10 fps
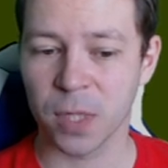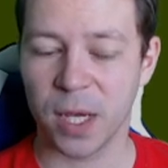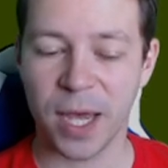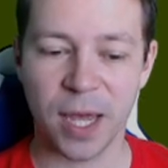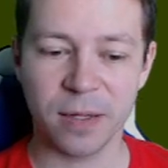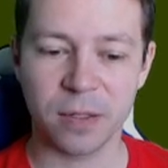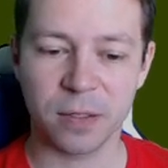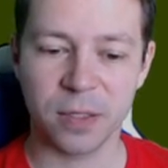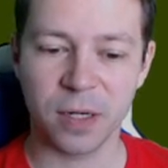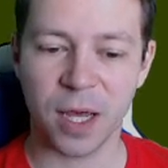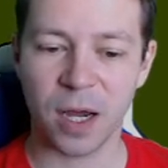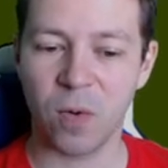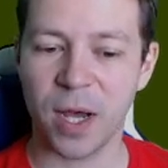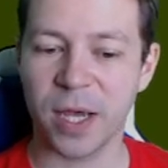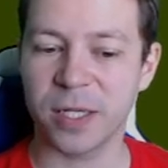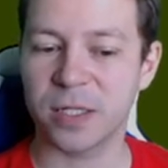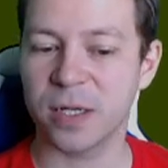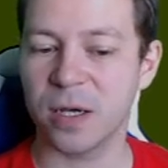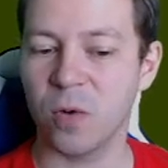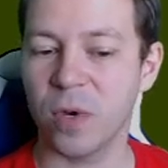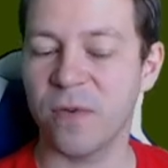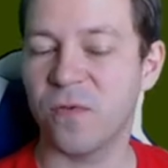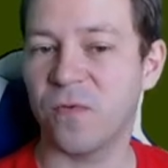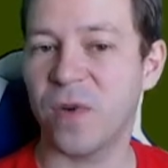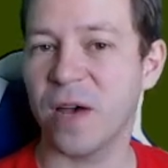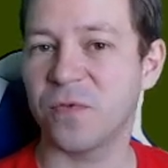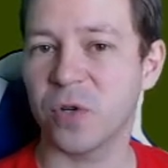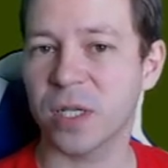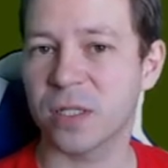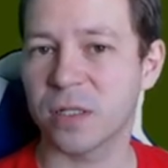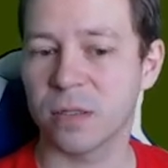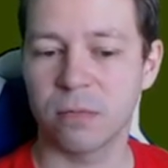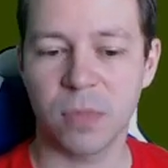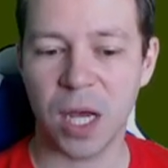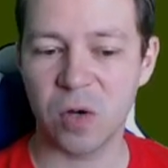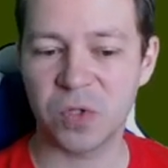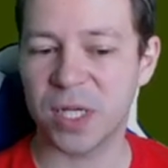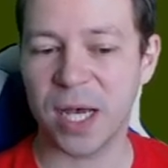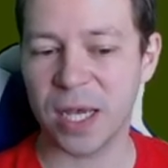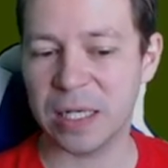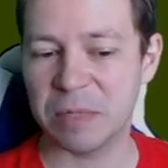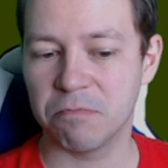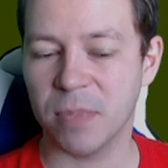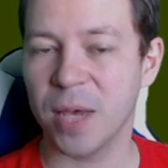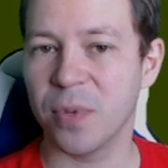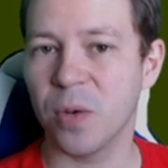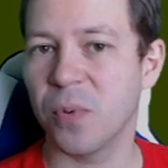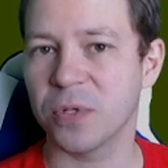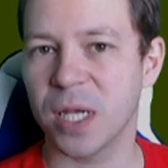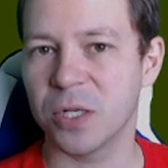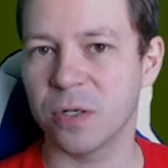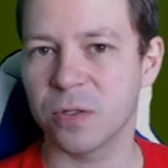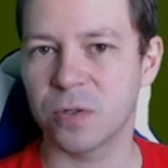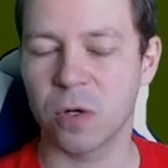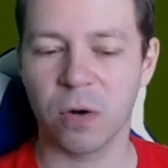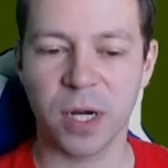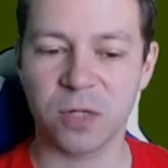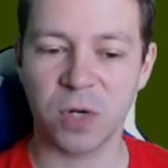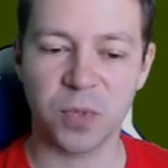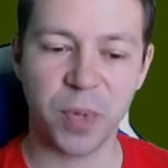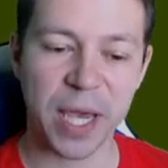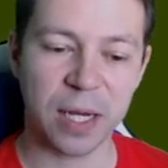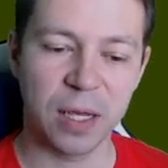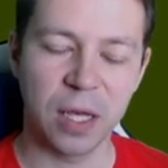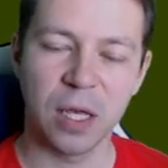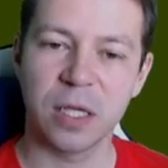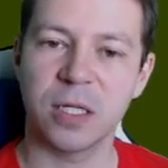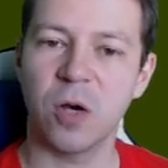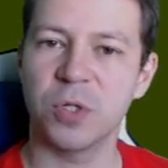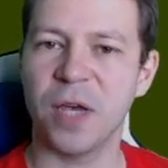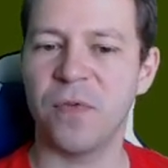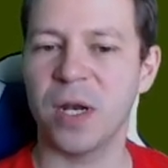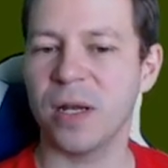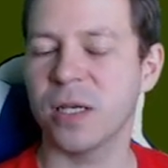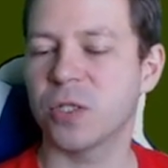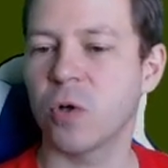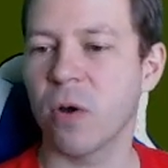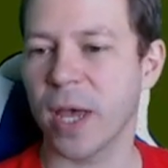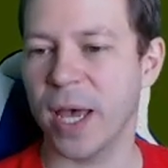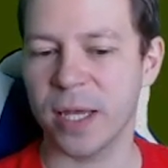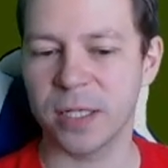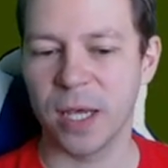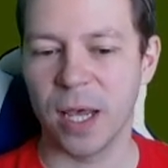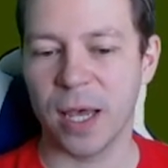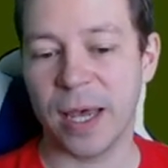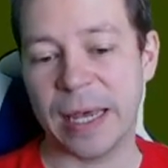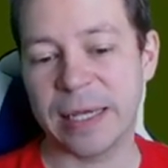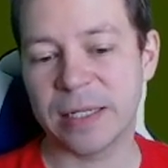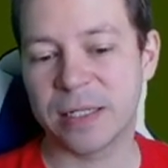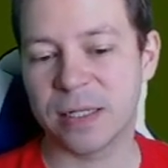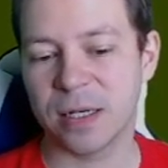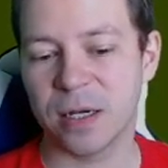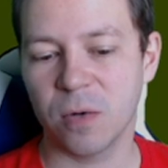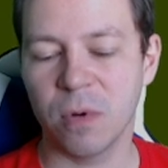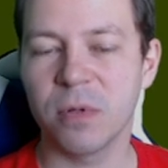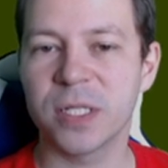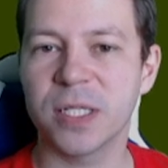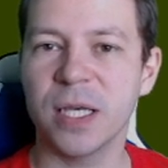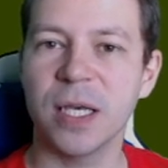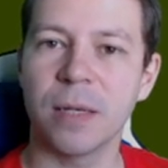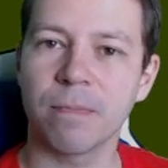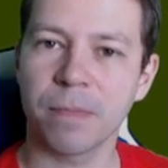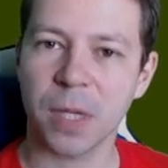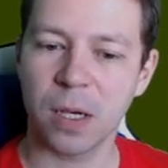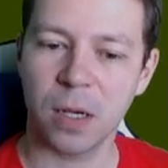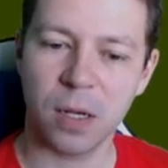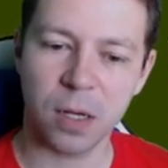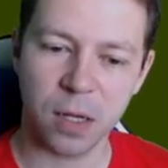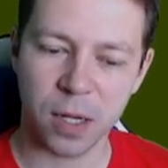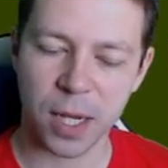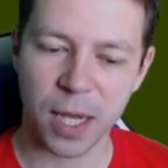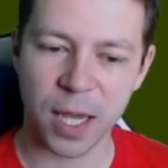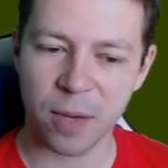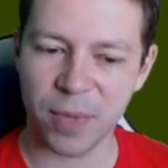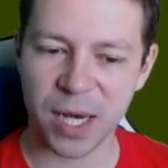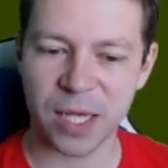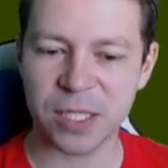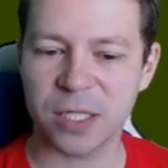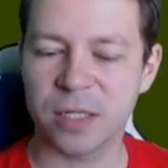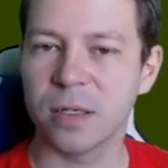And then otherwise we have 5 tricks outside, maybe a potential to score an extra spade. So definitely a strong hand, and we will see in a minute